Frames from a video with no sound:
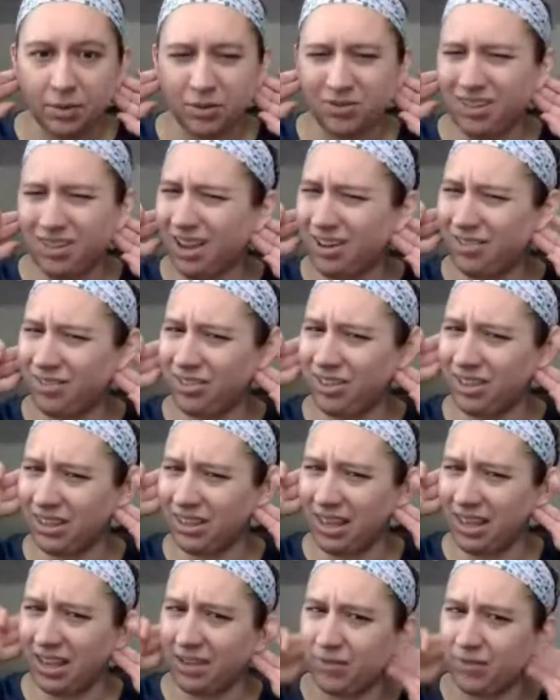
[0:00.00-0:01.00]
I don't
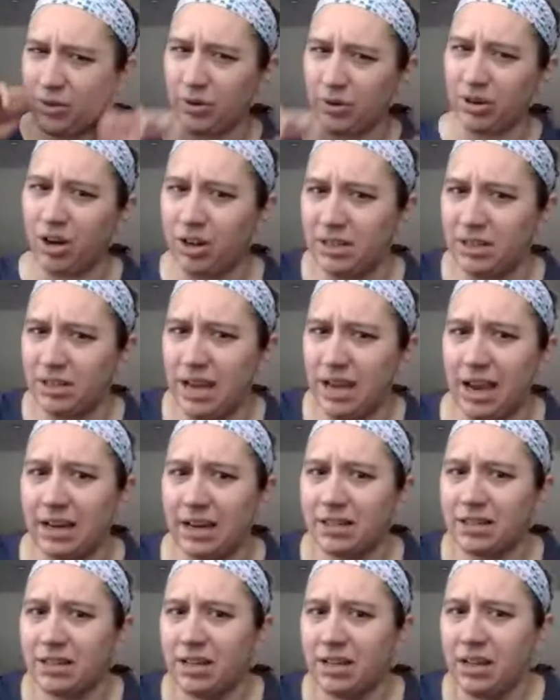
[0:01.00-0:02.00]
think they give you a
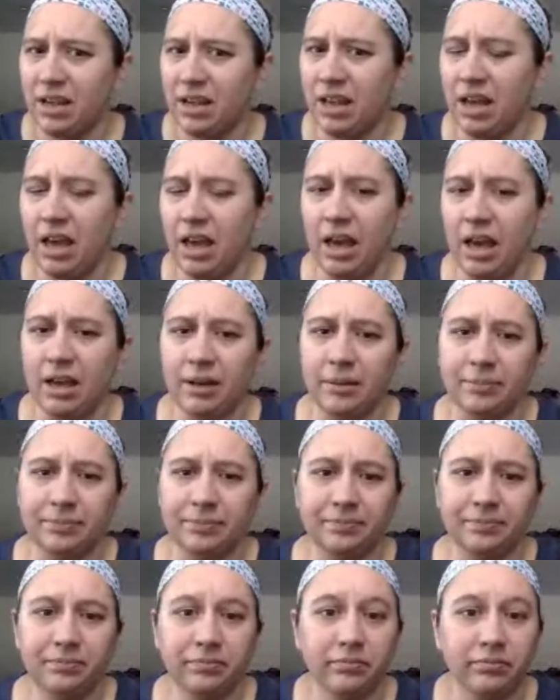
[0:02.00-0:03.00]
contact.
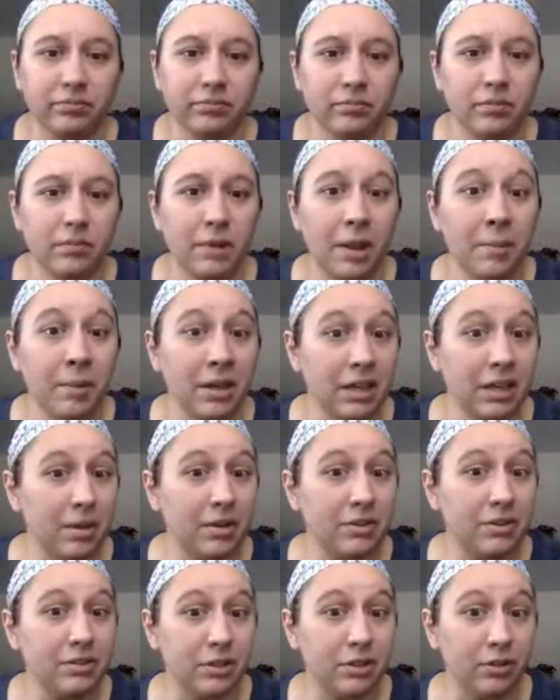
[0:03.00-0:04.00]
My
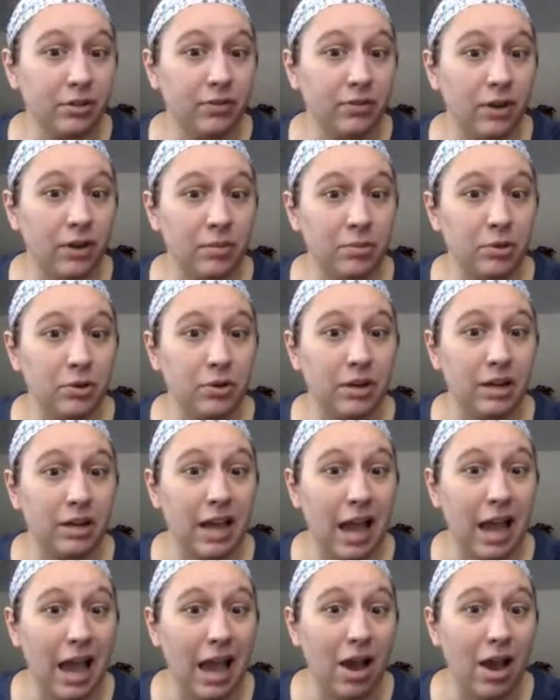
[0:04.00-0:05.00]
email is
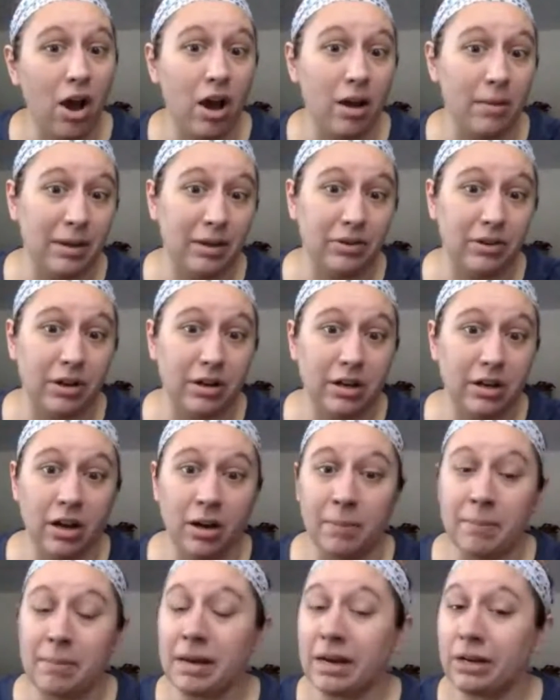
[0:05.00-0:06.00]

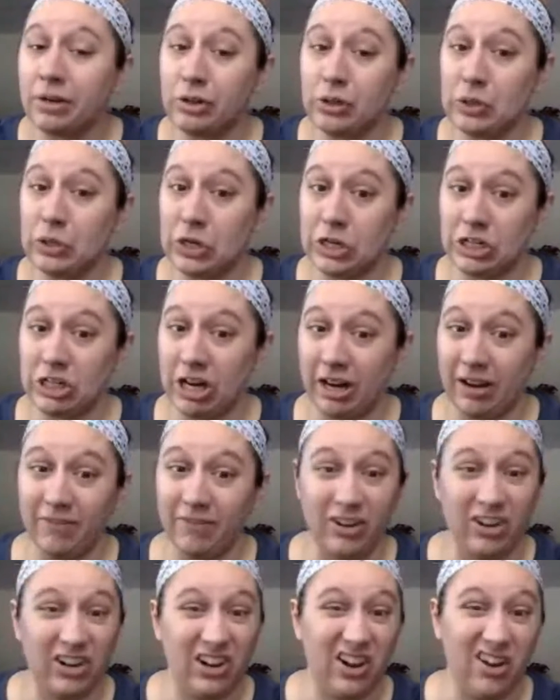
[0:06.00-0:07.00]
littlefawnbeauty@hotmail.com, but I do not check
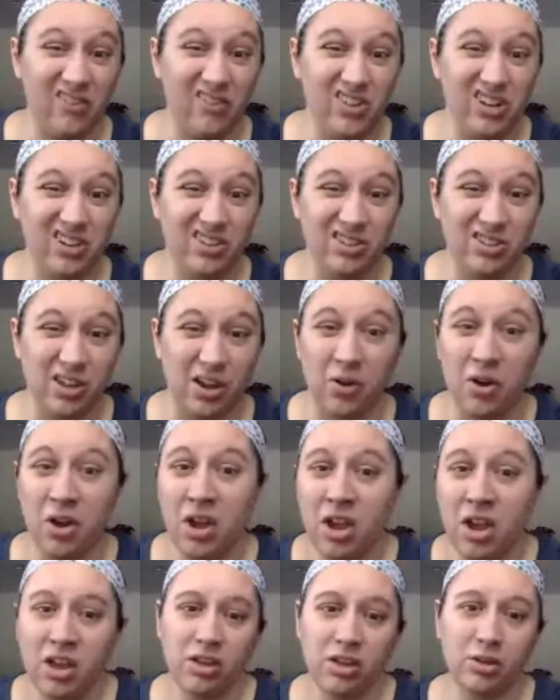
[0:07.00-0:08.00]
it very often. So
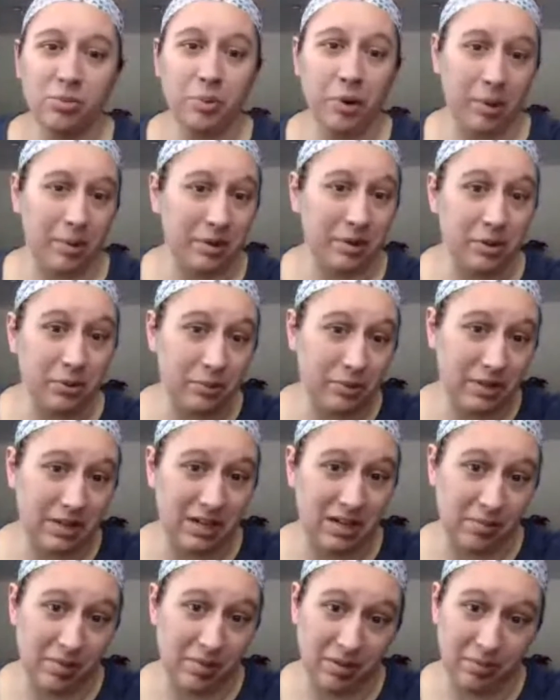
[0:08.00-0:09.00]
you probably don't want
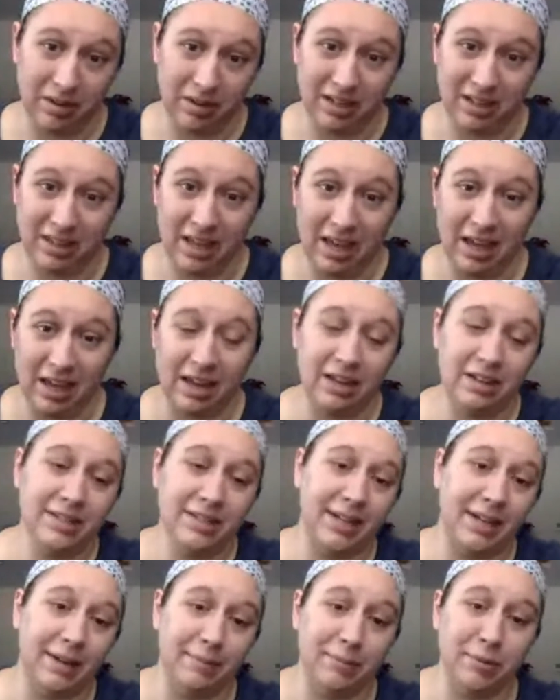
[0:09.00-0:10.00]
to email me at that.
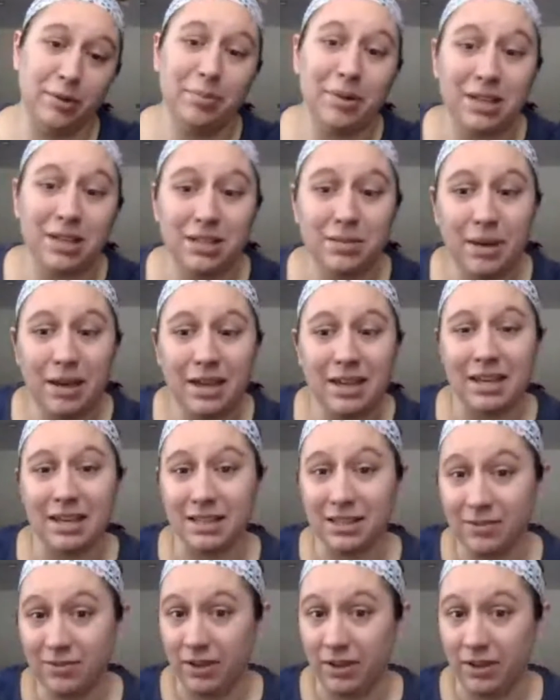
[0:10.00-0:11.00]
Your best bet
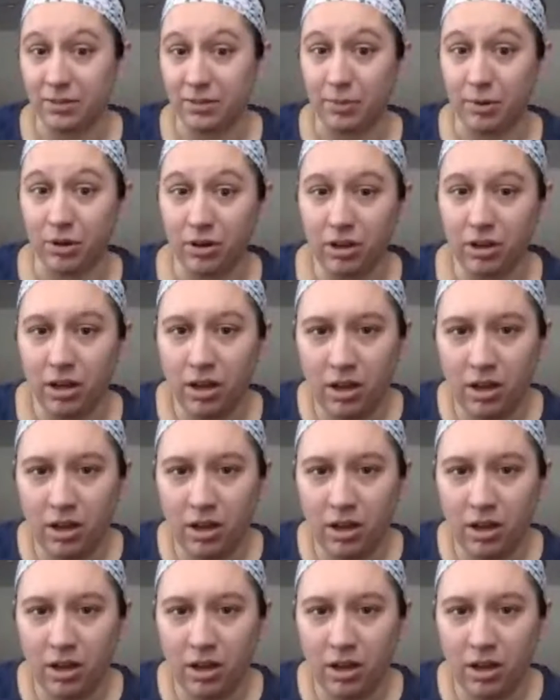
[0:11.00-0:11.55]
is Facebook.